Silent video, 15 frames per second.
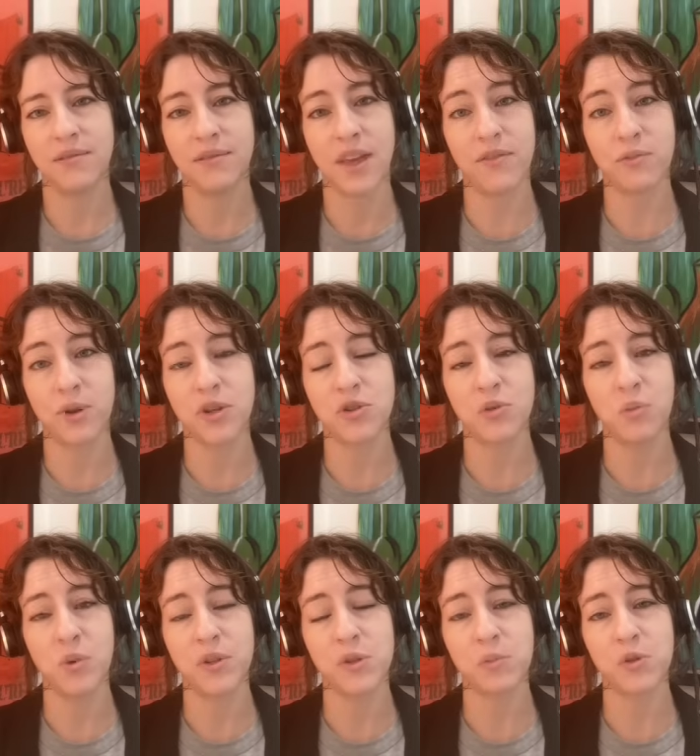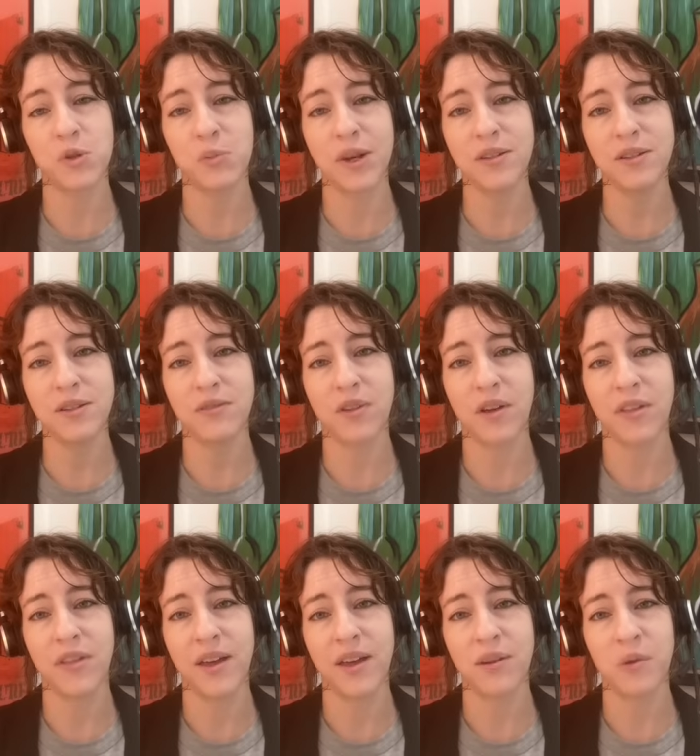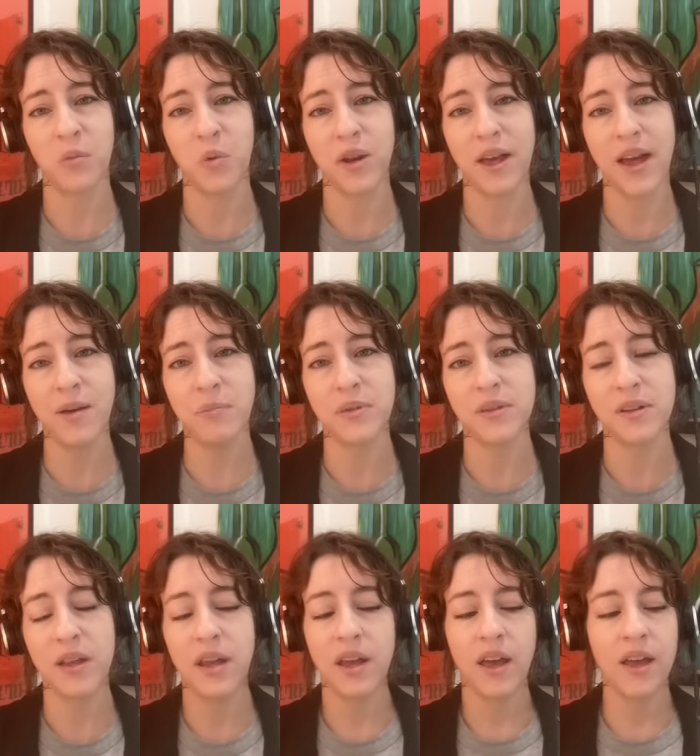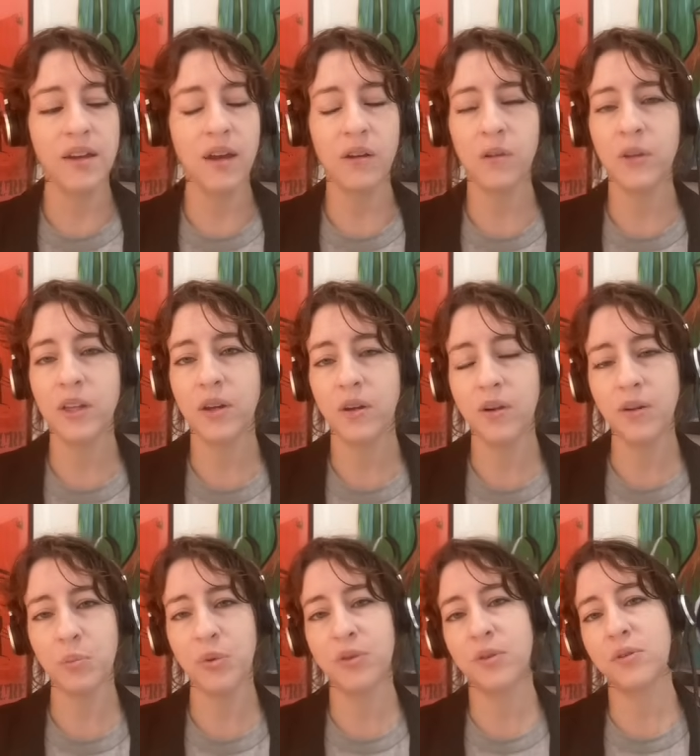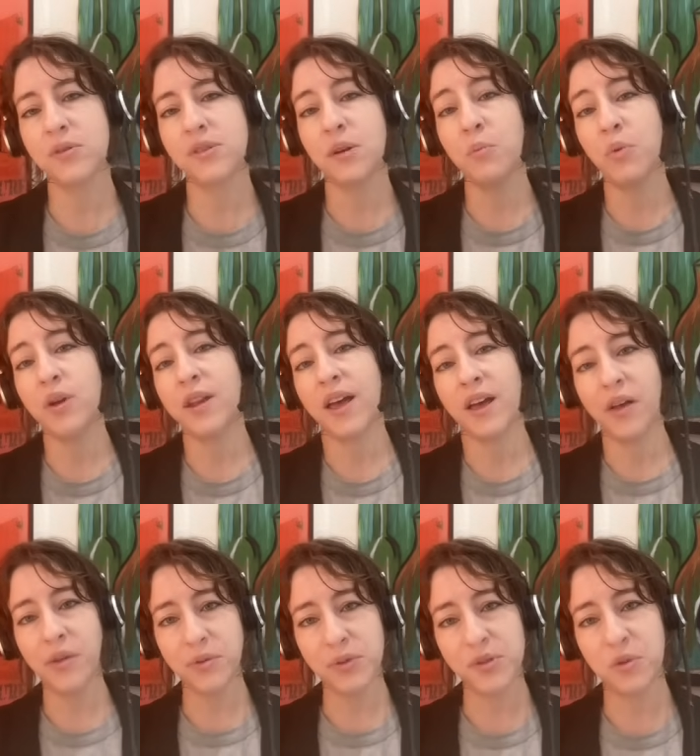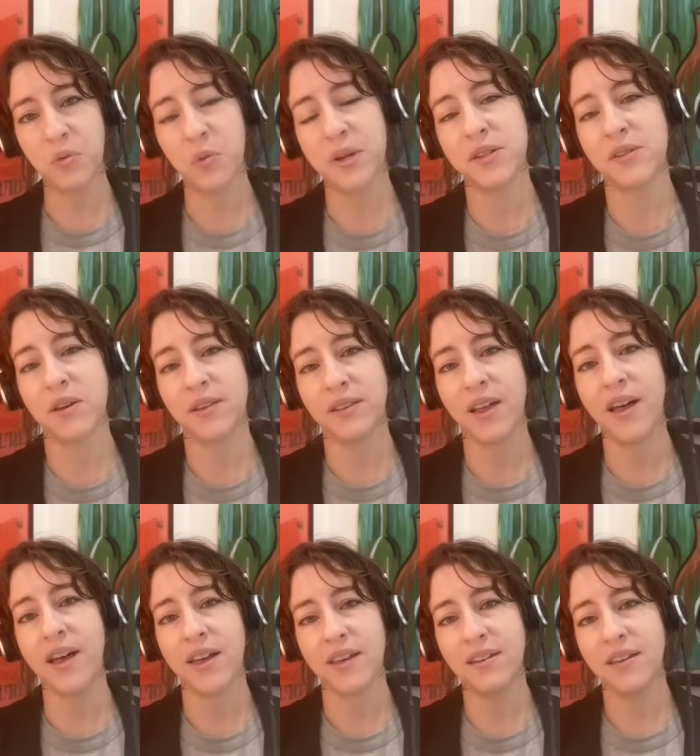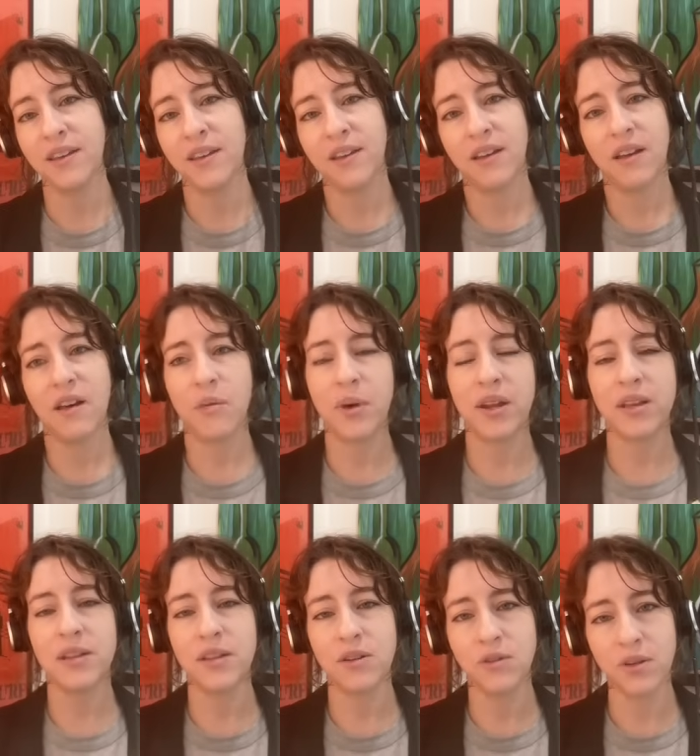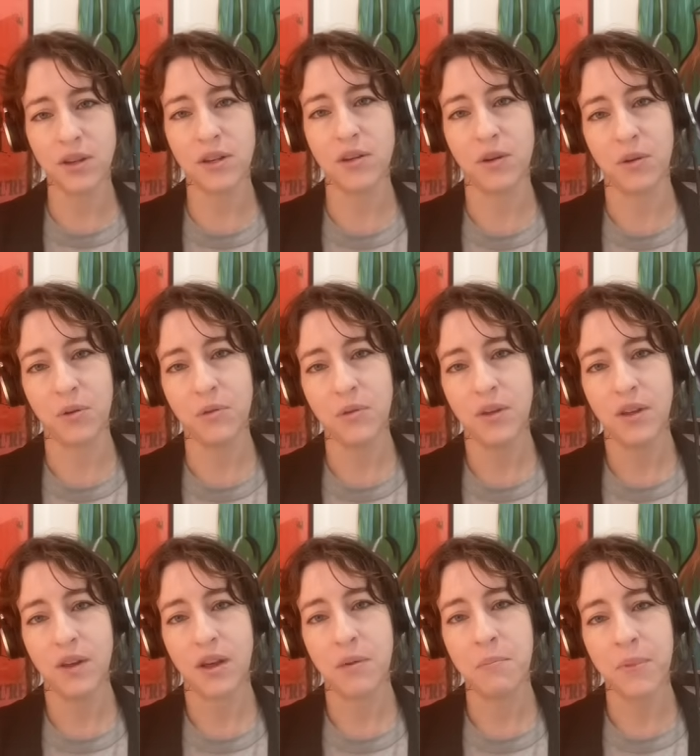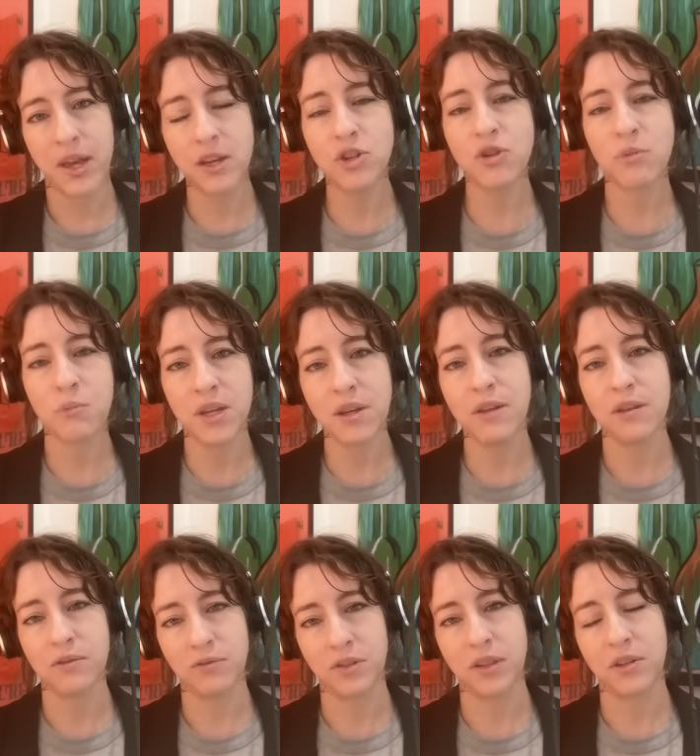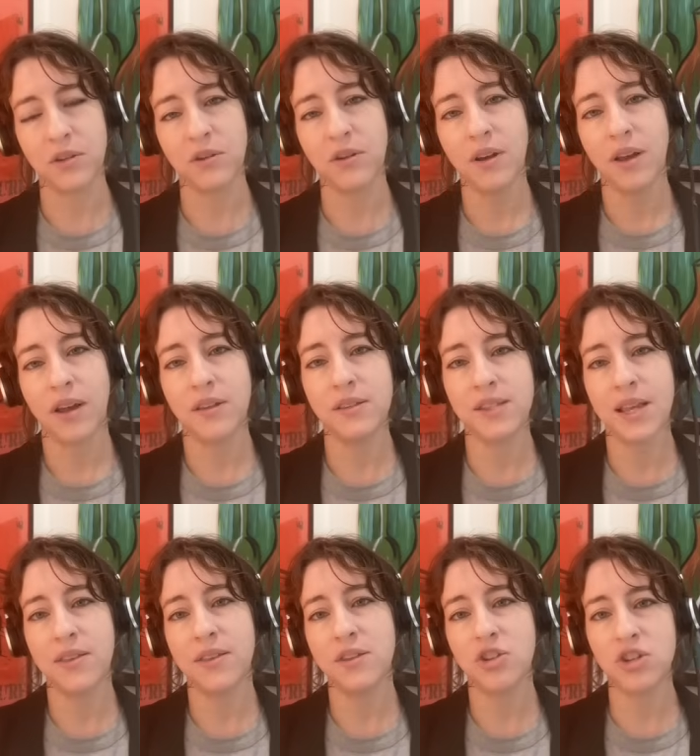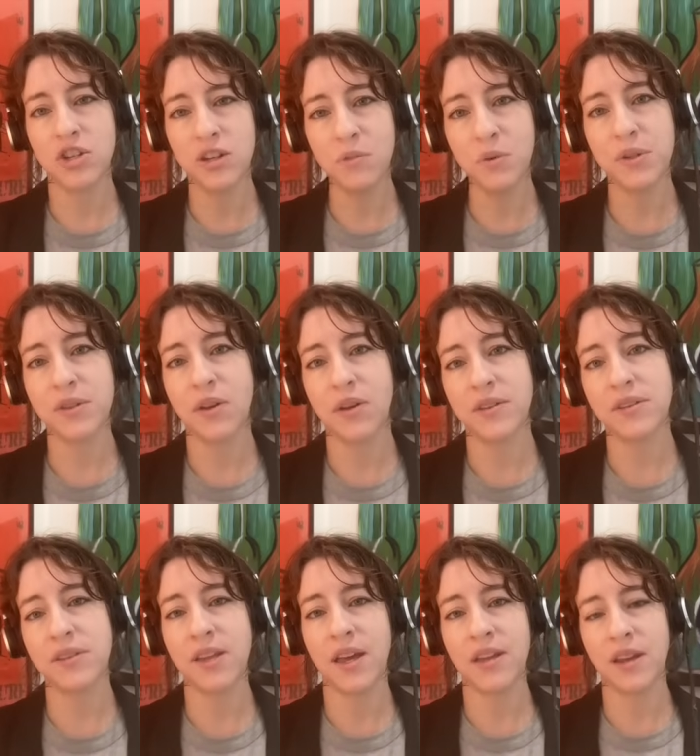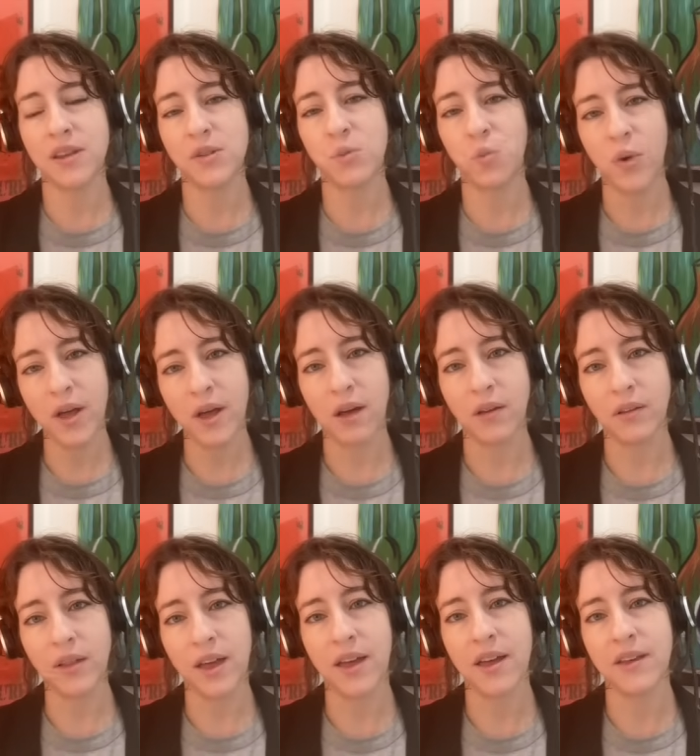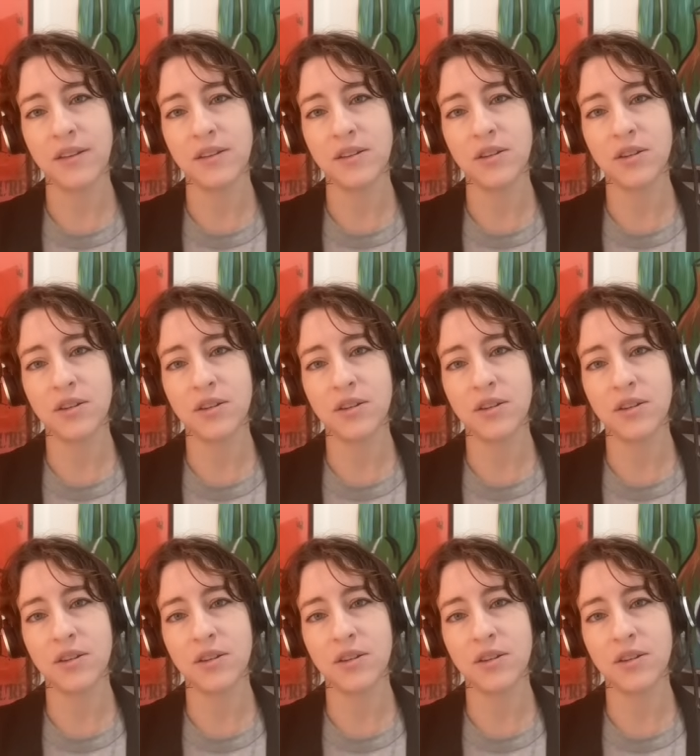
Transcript: Evan Rachel Wood's perspective on that, on what happened. And not only her, but there's someone else who went online oh, about a year ago, a major media figure, and said that she was on set as well and